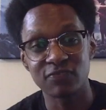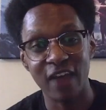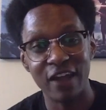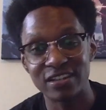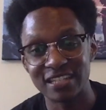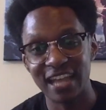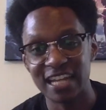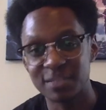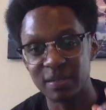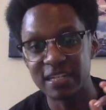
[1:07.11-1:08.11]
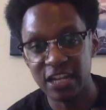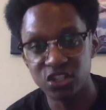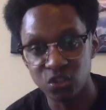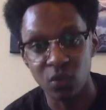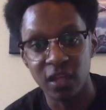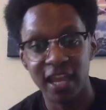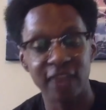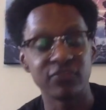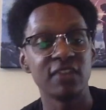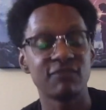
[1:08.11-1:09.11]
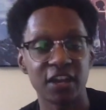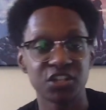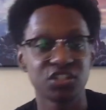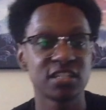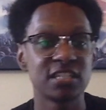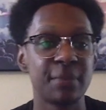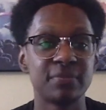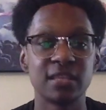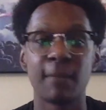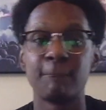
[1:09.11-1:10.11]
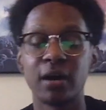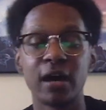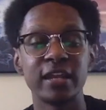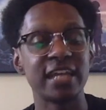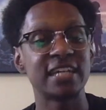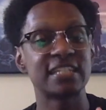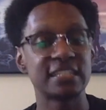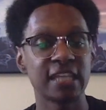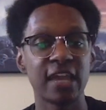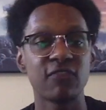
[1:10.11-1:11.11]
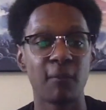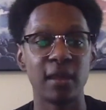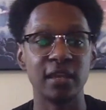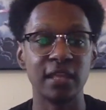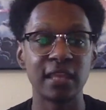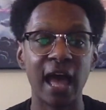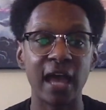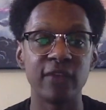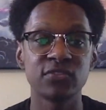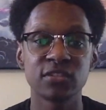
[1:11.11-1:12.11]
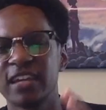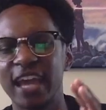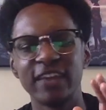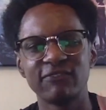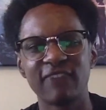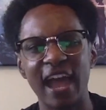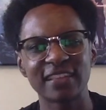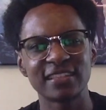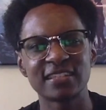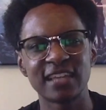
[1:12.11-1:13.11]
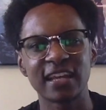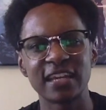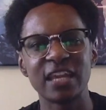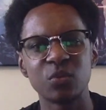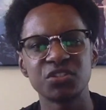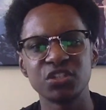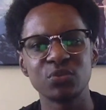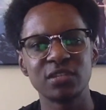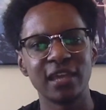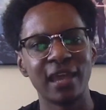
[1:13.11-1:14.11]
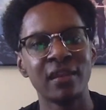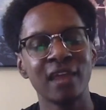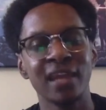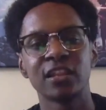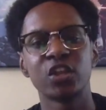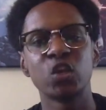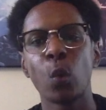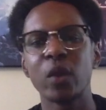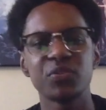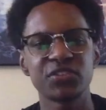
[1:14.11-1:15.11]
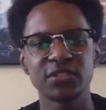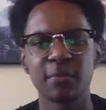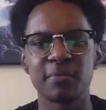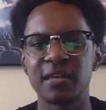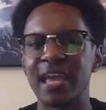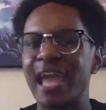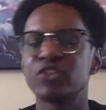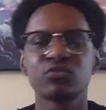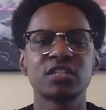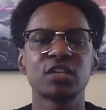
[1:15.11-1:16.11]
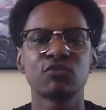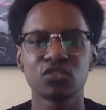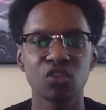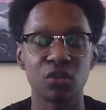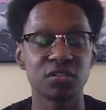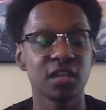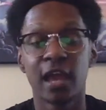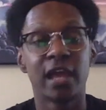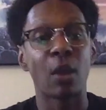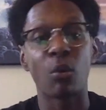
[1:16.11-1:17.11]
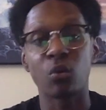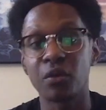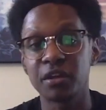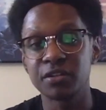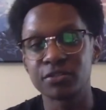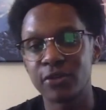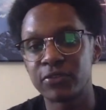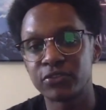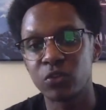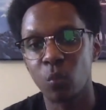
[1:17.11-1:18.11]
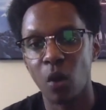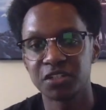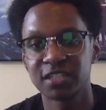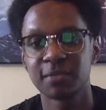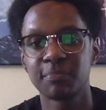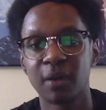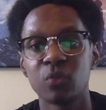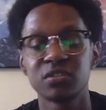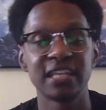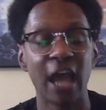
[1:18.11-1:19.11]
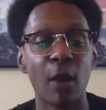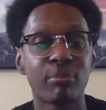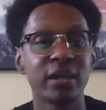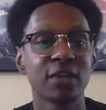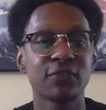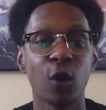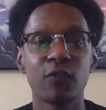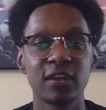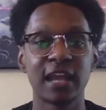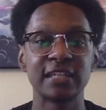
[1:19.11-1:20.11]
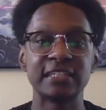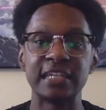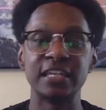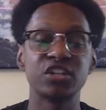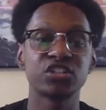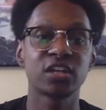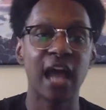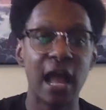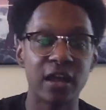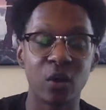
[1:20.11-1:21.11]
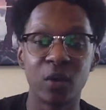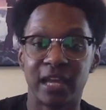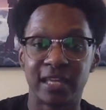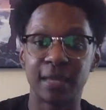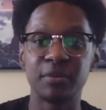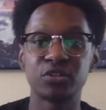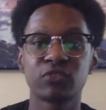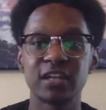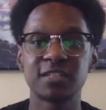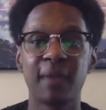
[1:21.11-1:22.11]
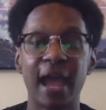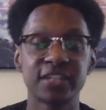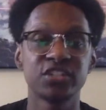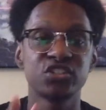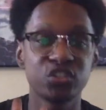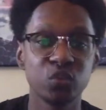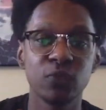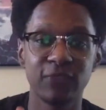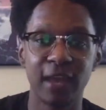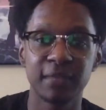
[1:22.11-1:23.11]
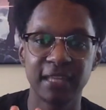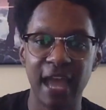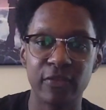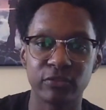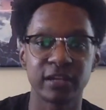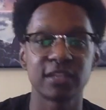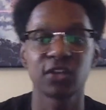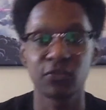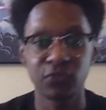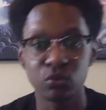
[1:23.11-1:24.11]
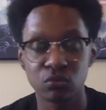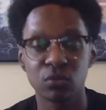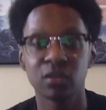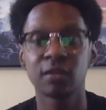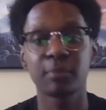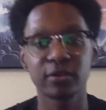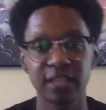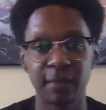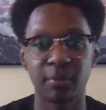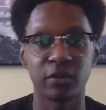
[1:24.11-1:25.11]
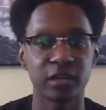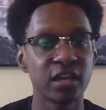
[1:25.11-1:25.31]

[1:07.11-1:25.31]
virus is exponential, if the infection is nipped in the bud, it could save many lives. In fact, this technique was used in Illinois with some interesting results. Now, according to the Washington Post, the outbreak of COVID-19 in Chicago can be traced back to two family gatherings, a funeral and a birthday party.